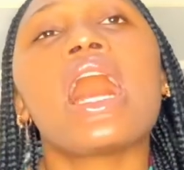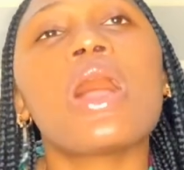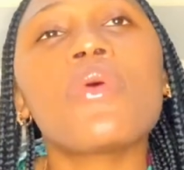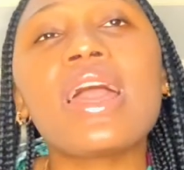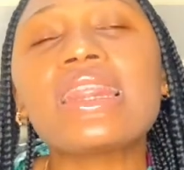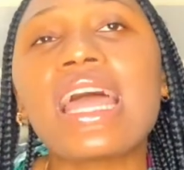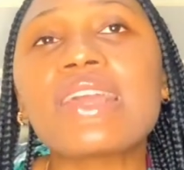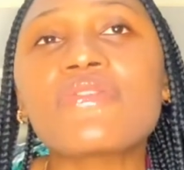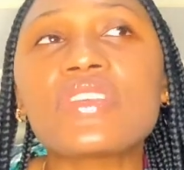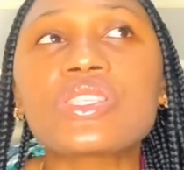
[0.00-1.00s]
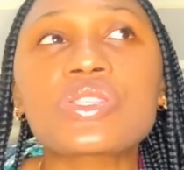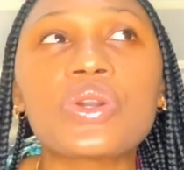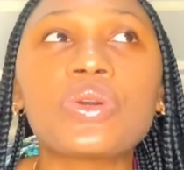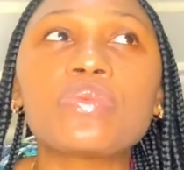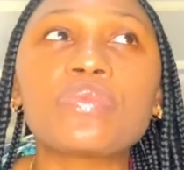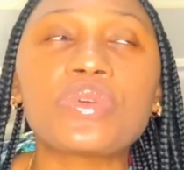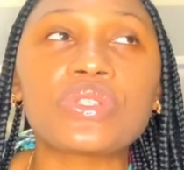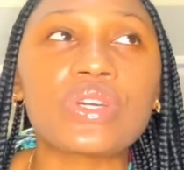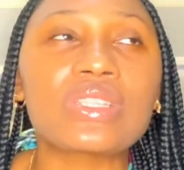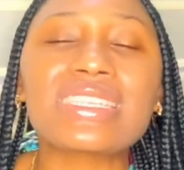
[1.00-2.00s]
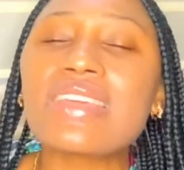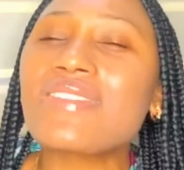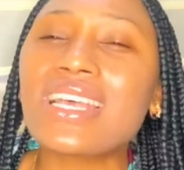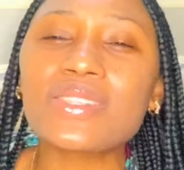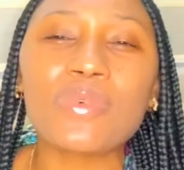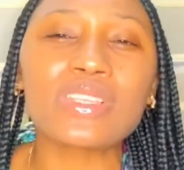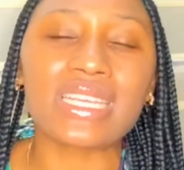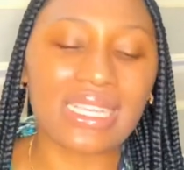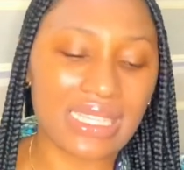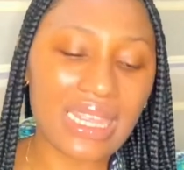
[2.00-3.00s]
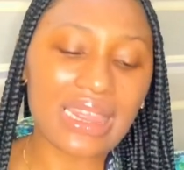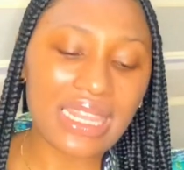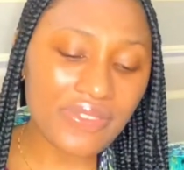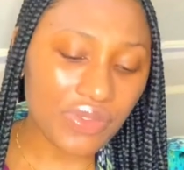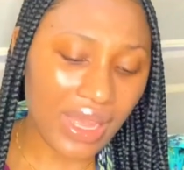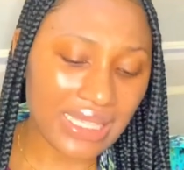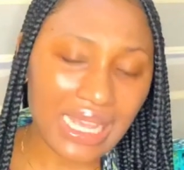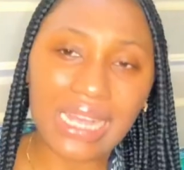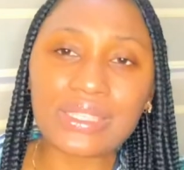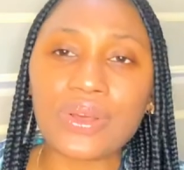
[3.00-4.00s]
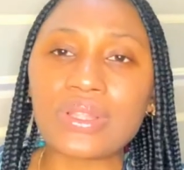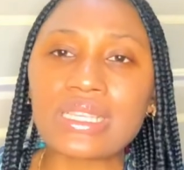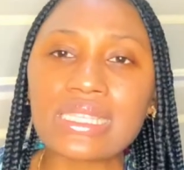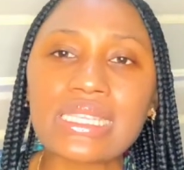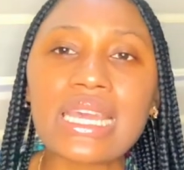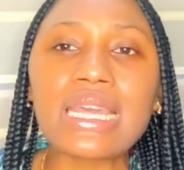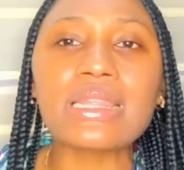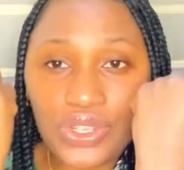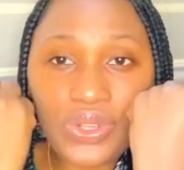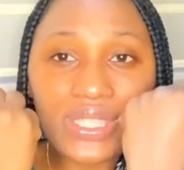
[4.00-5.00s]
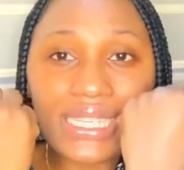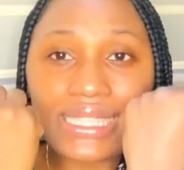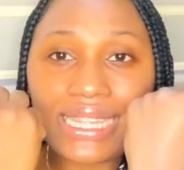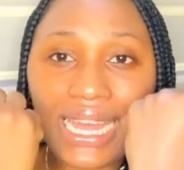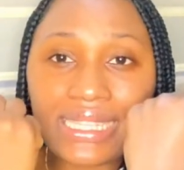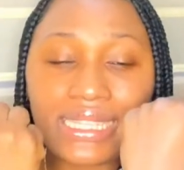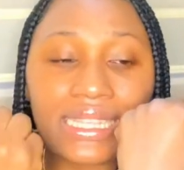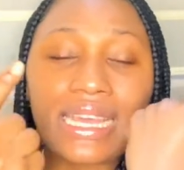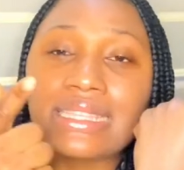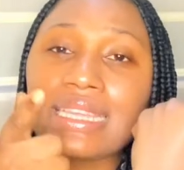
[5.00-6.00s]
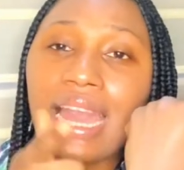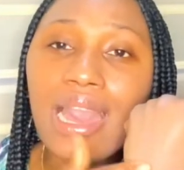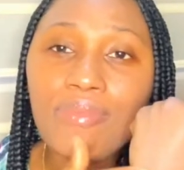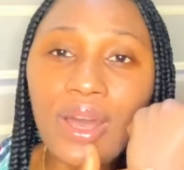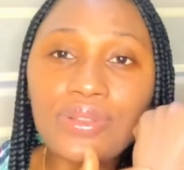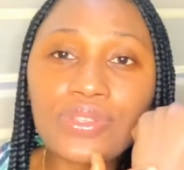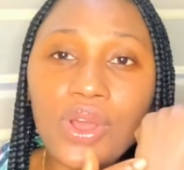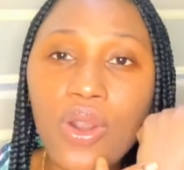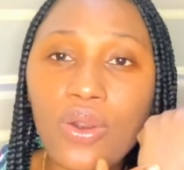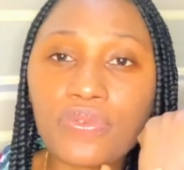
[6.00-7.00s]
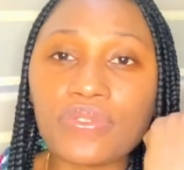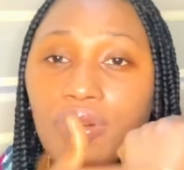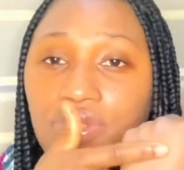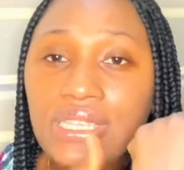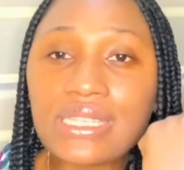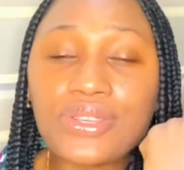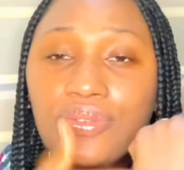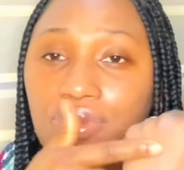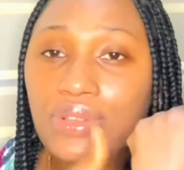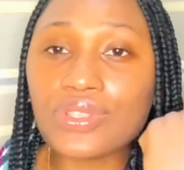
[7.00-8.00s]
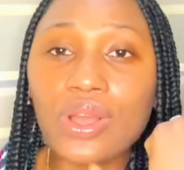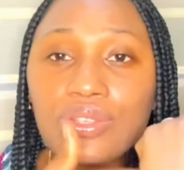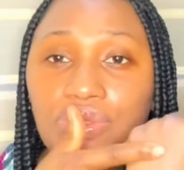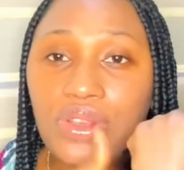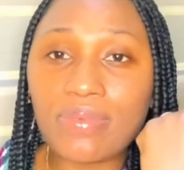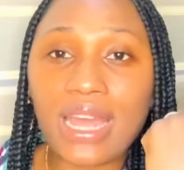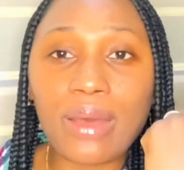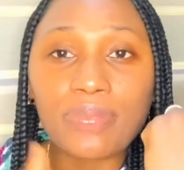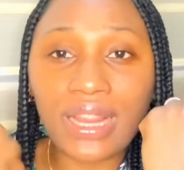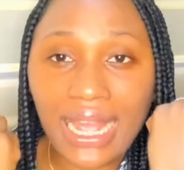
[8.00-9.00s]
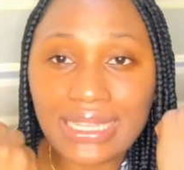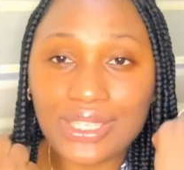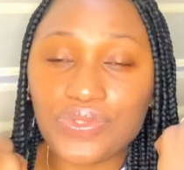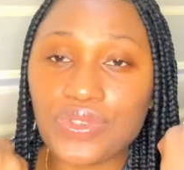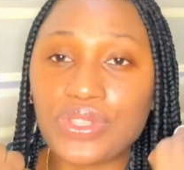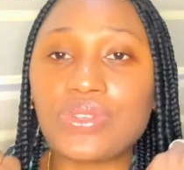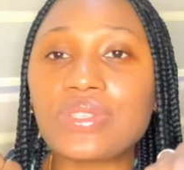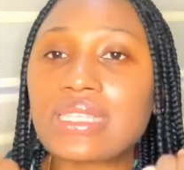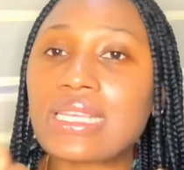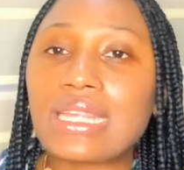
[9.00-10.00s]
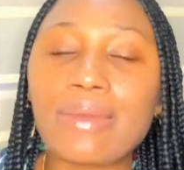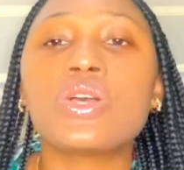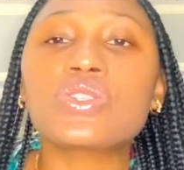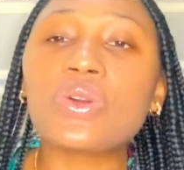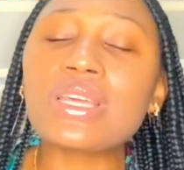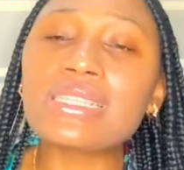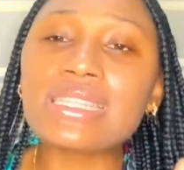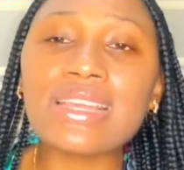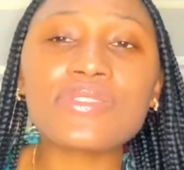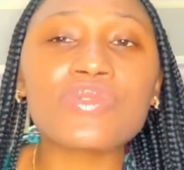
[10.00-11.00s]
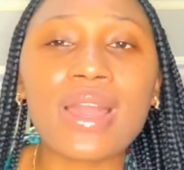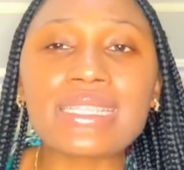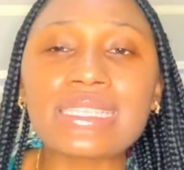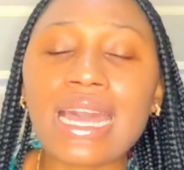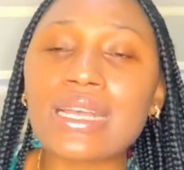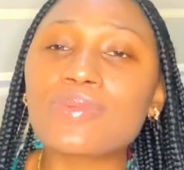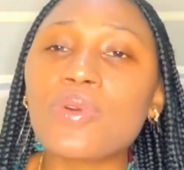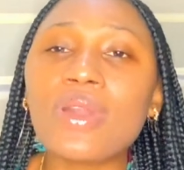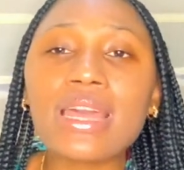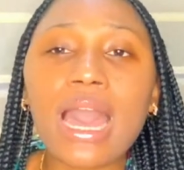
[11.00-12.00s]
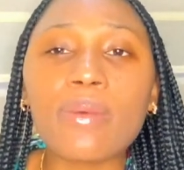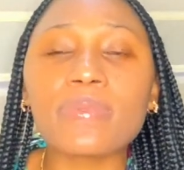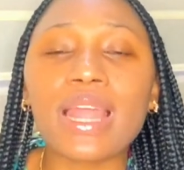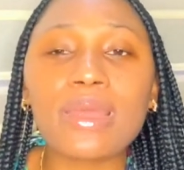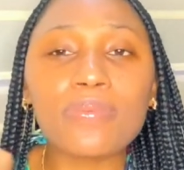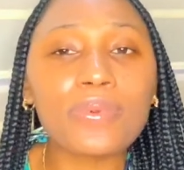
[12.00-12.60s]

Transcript: And why I like Veet Gold products, even as much as it leaves white cast on the skin, do you notice that the amount of this sunscreen that applied is reducing? And so it leaves white cast, but when applied